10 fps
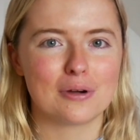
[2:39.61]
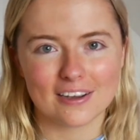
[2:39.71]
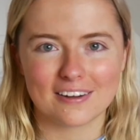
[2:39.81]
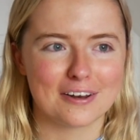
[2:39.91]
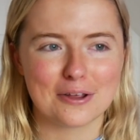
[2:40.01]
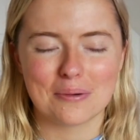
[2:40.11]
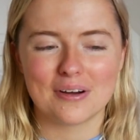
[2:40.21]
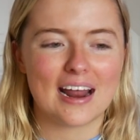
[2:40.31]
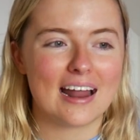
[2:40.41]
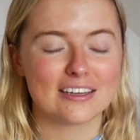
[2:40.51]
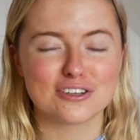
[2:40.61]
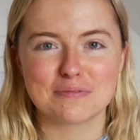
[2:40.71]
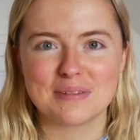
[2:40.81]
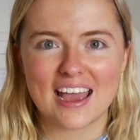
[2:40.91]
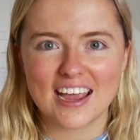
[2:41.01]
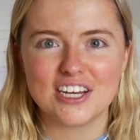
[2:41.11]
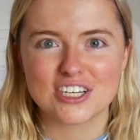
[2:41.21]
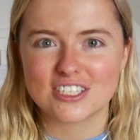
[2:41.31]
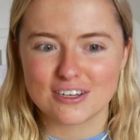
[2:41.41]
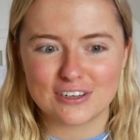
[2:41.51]
I got a new one and it took me
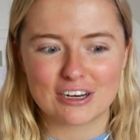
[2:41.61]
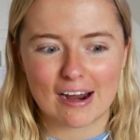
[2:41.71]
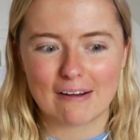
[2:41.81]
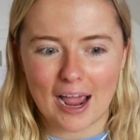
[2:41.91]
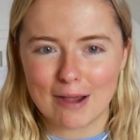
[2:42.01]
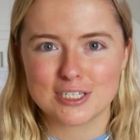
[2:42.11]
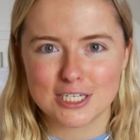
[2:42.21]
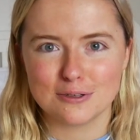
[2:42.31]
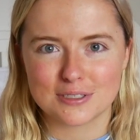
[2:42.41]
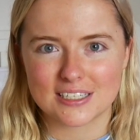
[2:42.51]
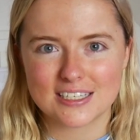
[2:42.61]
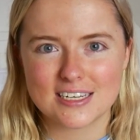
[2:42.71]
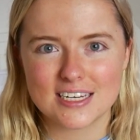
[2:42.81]
ages to figure out how to use it.